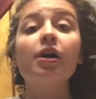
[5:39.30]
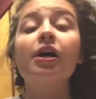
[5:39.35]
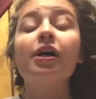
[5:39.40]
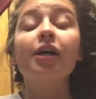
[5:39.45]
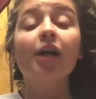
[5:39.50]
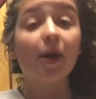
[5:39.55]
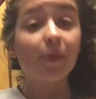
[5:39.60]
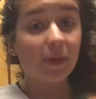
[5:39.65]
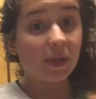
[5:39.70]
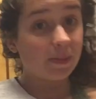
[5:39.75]

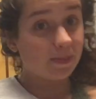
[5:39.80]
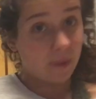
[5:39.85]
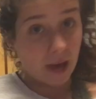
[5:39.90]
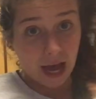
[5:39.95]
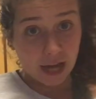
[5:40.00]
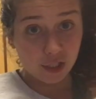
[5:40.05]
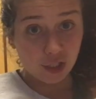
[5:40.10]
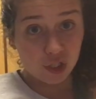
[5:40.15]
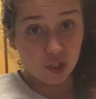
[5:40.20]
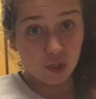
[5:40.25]
Coming
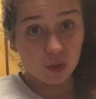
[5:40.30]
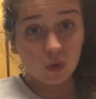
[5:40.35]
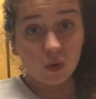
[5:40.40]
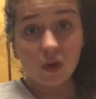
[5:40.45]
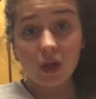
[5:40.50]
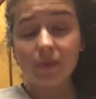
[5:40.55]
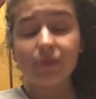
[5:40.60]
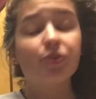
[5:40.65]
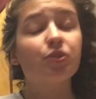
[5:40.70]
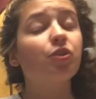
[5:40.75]
back to
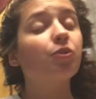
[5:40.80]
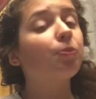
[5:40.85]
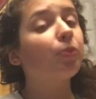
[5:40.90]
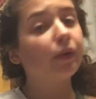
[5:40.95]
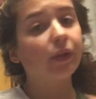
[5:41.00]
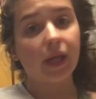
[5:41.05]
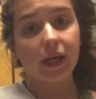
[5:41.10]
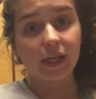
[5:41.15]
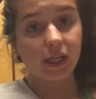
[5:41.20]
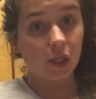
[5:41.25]
school, I'm
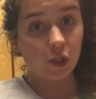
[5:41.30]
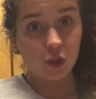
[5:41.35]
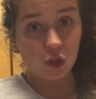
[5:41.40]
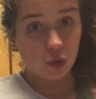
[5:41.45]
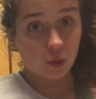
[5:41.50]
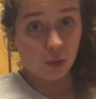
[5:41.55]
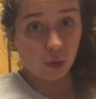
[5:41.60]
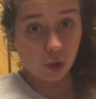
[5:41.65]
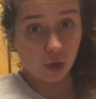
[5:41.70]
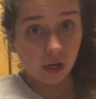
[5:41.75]
super lucky,
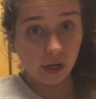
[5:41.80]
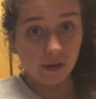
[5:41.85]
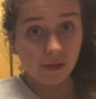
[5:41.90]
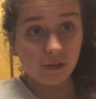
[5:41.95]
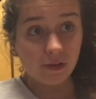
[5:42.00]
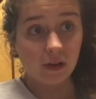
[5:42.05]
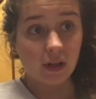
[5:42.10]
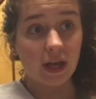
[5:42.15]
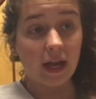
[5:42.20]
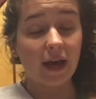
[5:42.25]
super
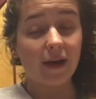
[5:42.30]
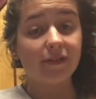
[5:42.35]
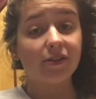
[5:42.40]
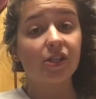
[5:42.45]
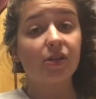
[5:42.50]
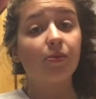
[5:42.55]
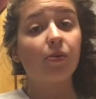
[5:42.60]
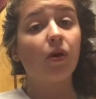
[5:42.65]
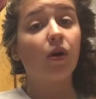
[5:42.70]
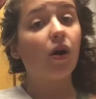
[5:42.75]
grateful. I have
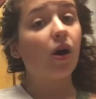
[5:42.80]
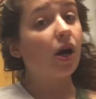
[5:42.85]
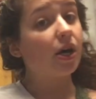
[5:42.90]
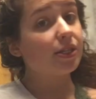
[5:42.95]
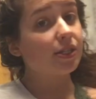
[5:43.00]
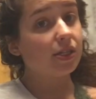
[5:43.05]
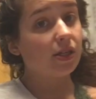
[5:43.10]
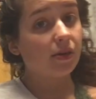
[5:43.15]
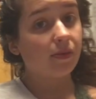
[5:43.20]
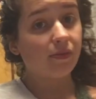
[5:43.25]
some
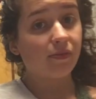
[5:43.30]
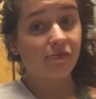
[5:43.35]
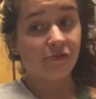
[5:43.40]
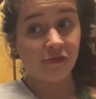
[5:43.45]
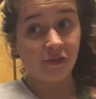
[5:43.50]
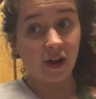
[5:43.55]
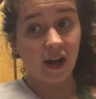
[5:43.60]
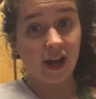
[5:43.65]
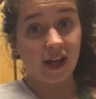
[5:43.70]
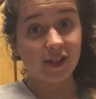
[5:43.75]
awesome
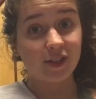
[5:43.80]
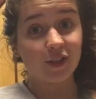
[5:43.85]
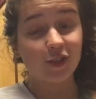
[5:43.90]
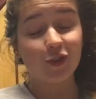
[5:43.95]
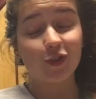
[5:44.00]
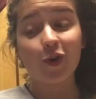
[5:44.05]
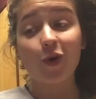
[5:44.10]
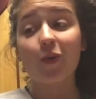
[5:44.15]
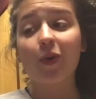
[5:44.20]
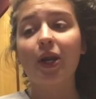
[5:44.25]
friends.
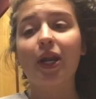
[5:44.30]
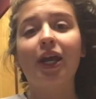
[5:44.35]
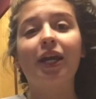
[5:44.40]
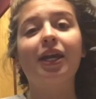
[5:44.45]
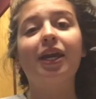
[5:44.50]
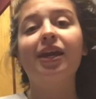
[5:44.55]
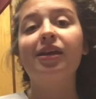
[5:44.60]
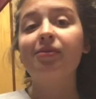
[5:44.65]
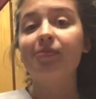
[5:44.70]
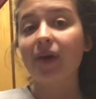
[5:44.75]
So when I
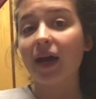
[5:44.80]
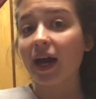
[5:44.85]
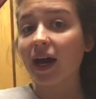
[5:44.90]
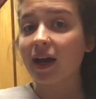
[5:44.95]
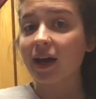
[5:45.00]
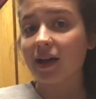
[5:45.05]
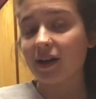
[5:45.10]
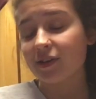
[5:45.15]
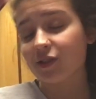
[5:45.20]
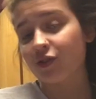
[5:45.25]
came
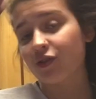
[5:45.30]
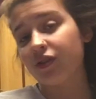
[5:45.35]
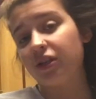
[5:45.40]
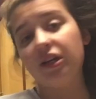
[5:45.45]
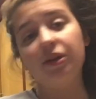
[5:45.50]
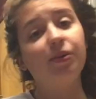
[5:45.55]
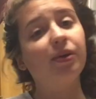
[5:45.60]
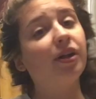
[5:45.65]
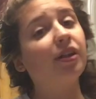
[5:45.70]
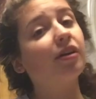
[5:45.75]
back, I was
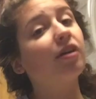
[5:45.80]
greeted with a